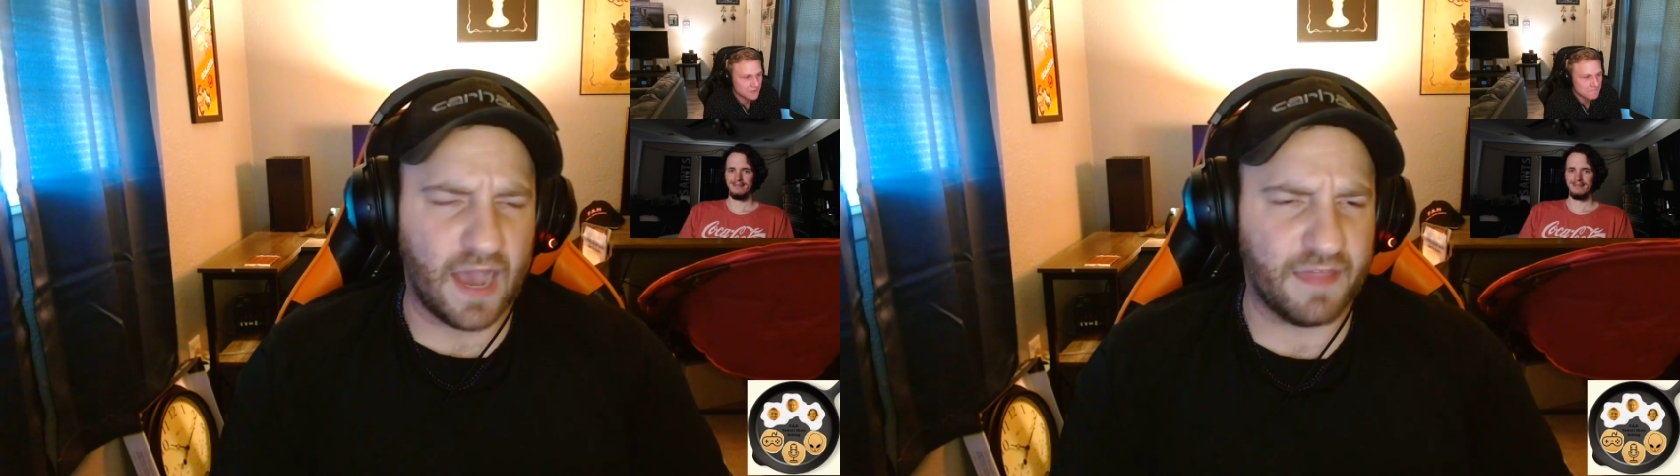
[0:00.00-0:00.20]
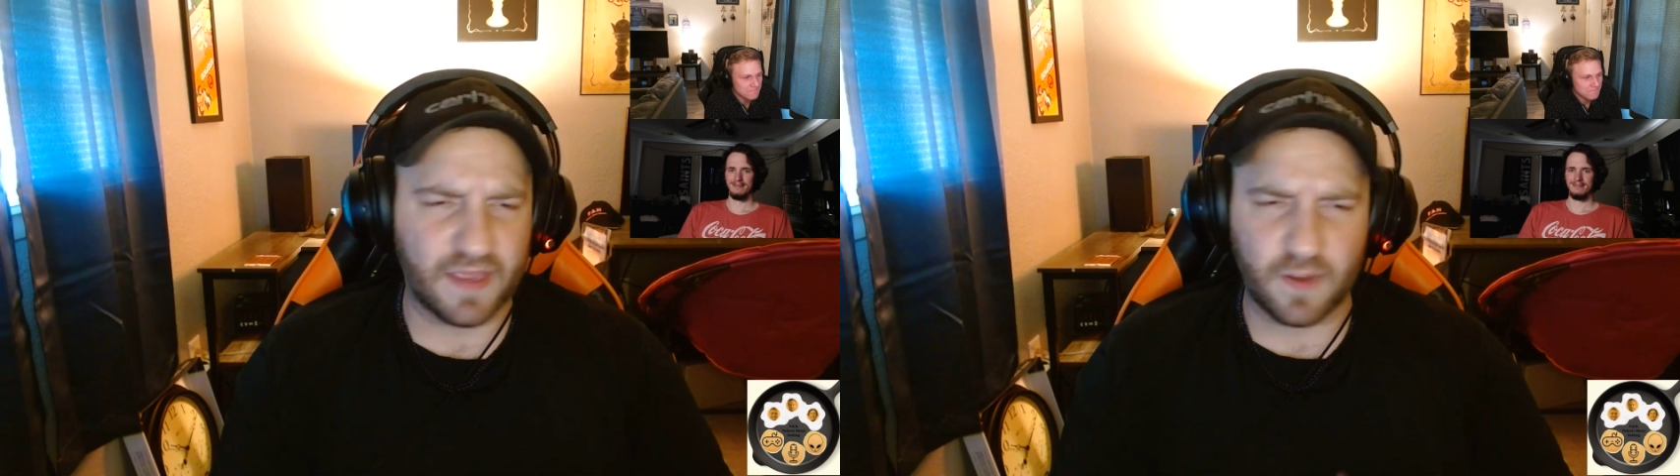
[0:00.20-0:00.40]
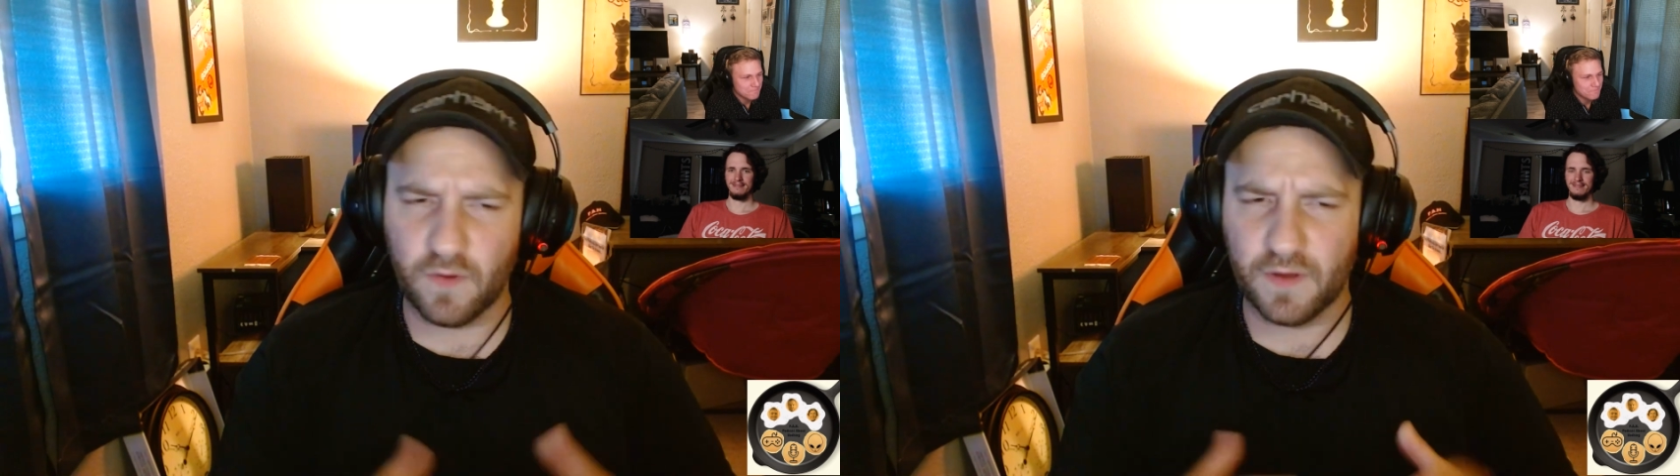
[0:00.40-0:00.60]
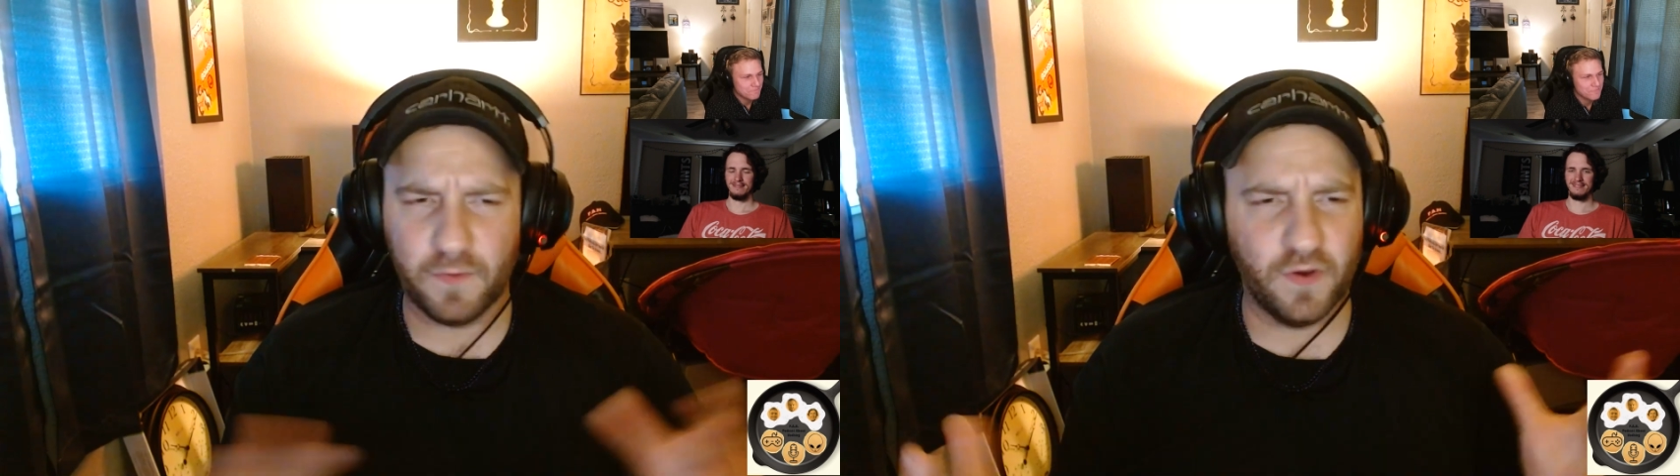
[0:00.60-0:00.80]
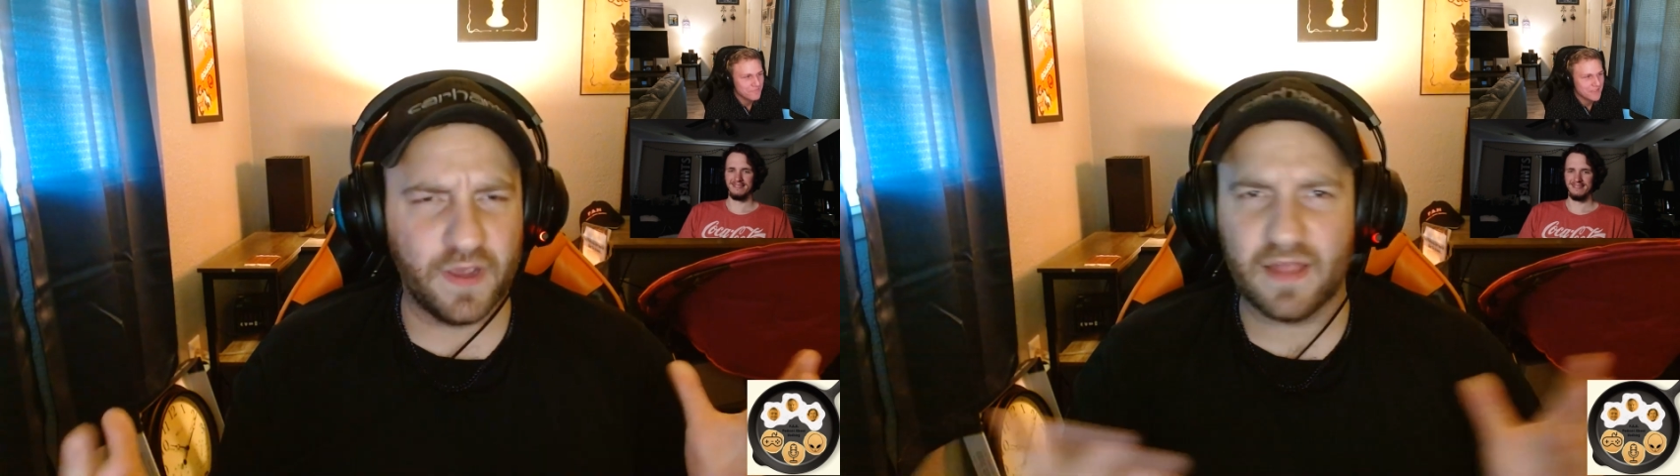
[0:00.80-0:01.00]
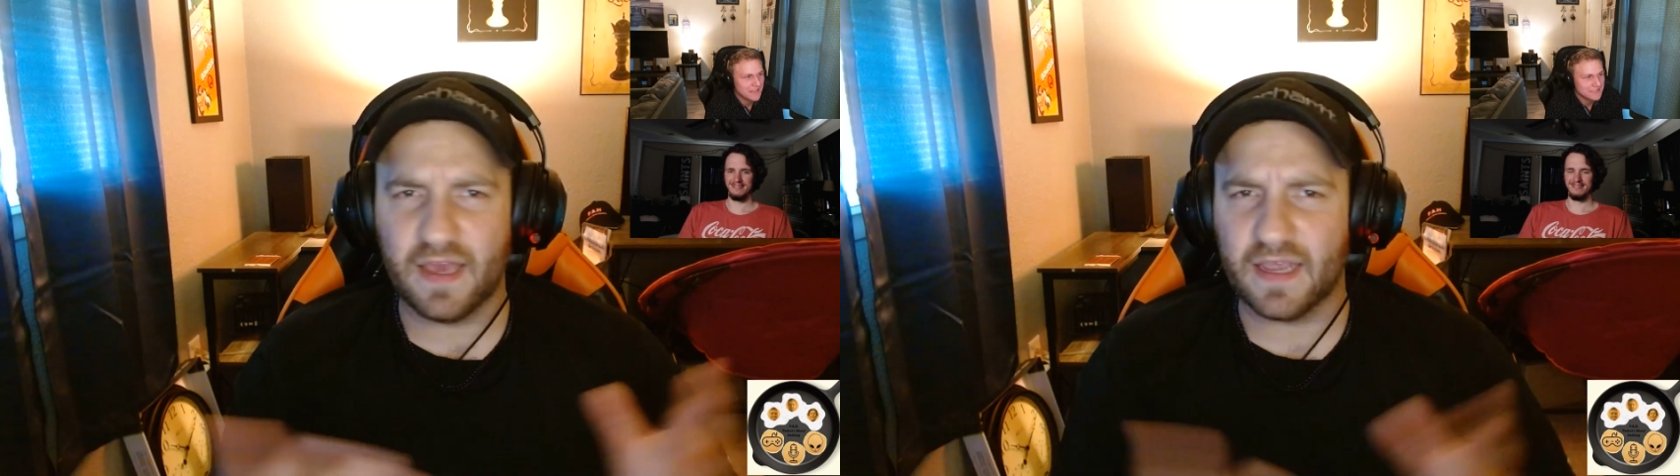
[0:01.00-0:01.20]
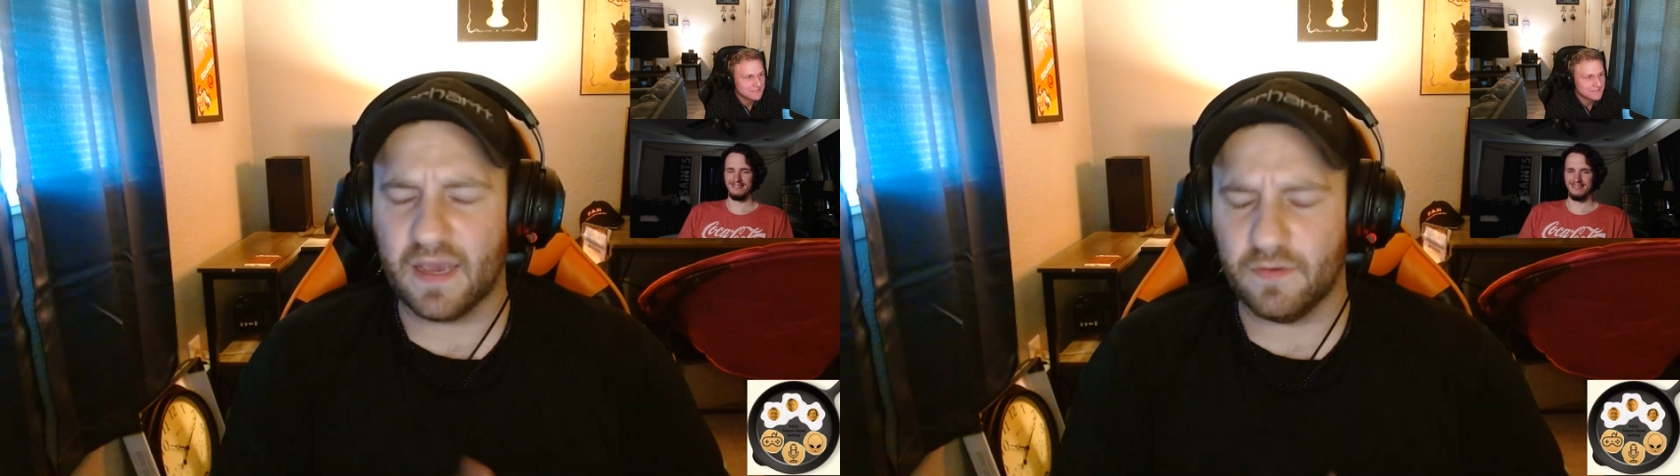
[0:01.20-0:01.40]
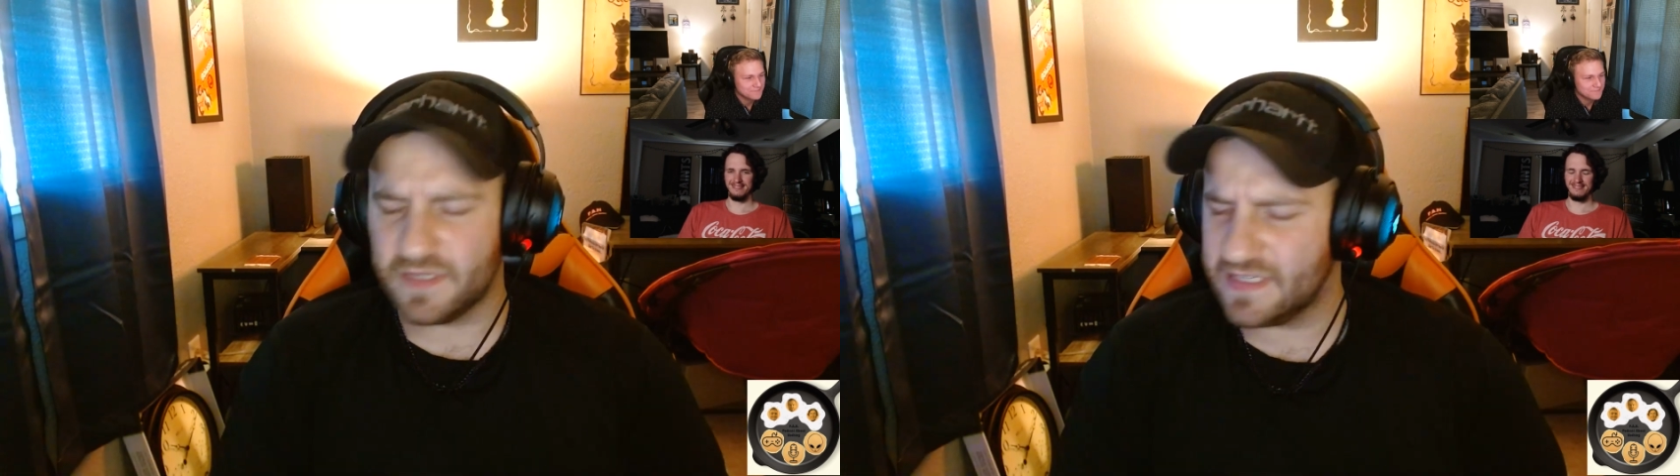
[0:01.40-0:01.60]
I think at one point, like I was